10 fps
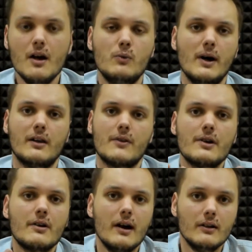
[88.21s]
Well, there
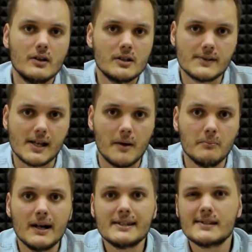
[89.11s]
are a lot of them,
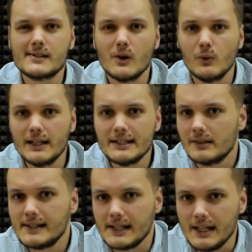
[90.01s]
but so little
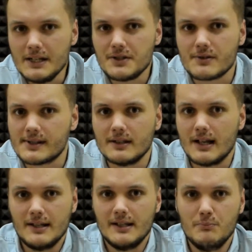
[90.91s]
is interesting
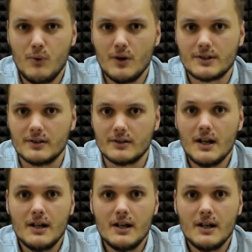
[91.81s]
and important.